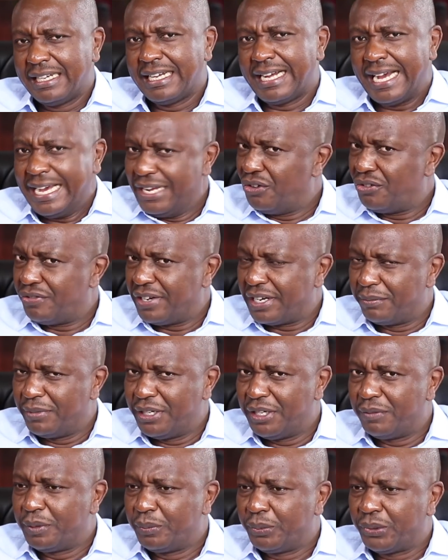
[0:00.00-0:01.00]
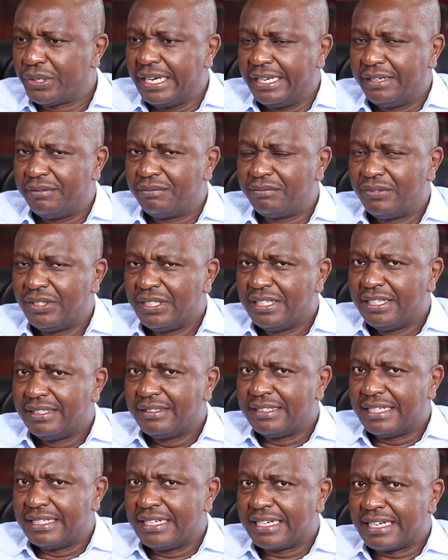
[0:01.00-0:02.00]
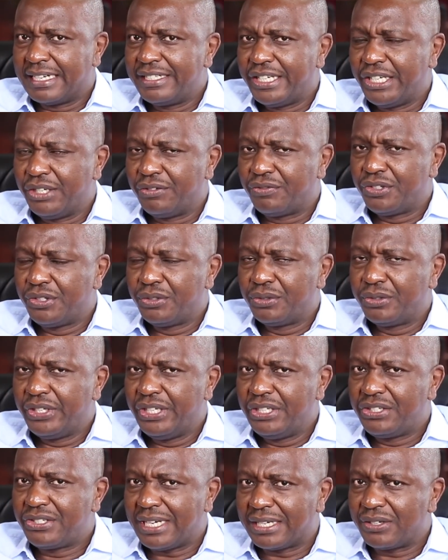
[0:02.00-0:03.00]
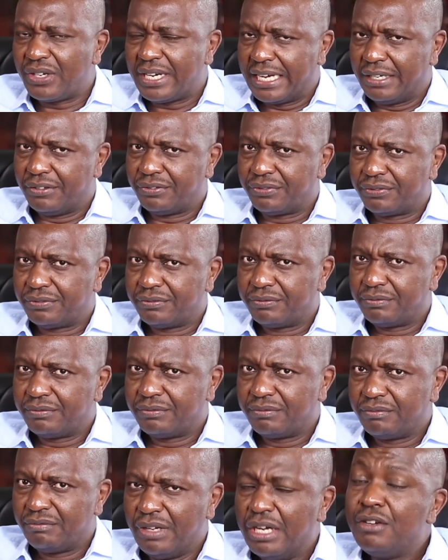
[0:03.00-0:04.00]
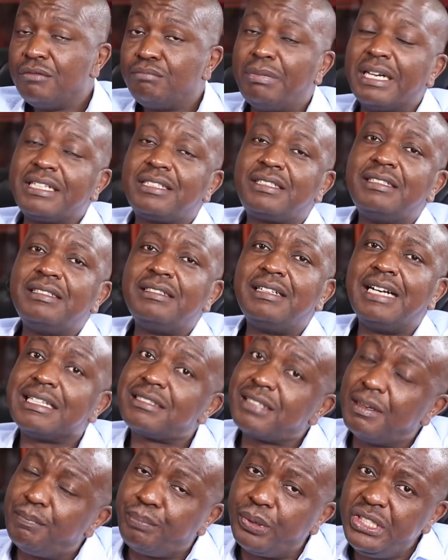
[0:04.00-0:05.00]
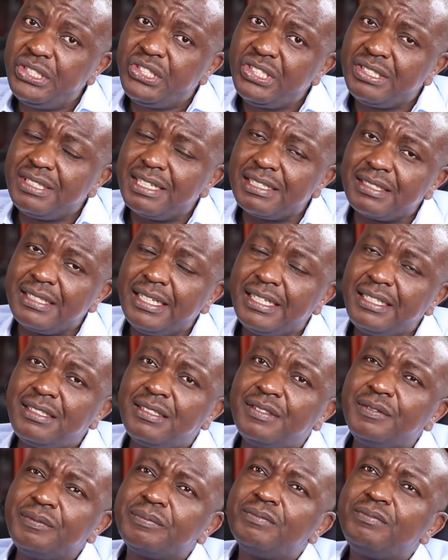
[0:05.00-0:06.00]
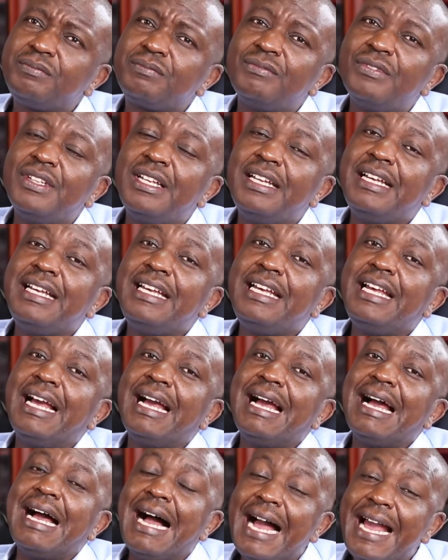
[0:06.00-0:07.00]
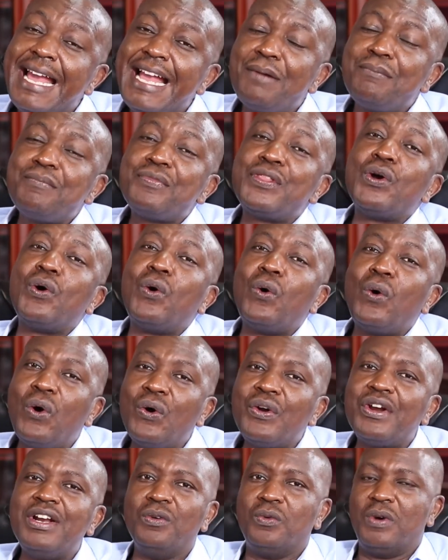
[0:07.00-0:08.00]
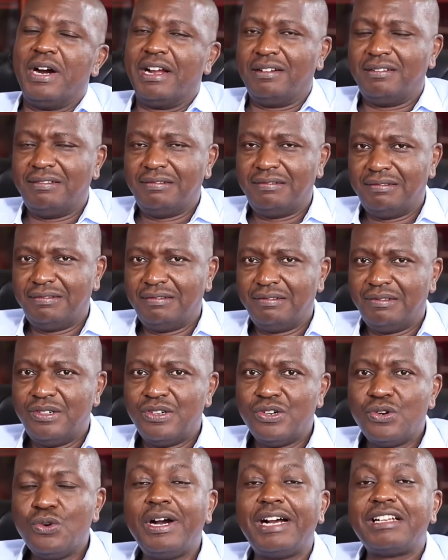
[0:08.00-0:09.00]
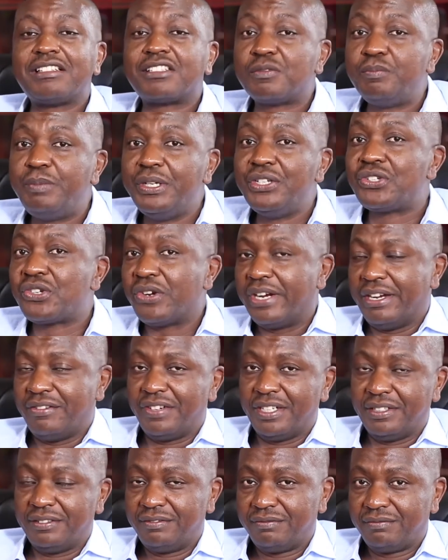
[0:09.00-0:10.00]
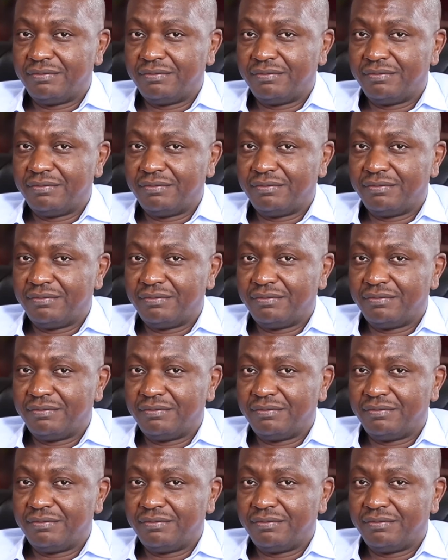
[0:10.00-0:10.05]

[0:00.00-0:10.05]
I know very many people claim that they can give you eternal life. But at some point, Jesus says, I am the only one who has been to heaven.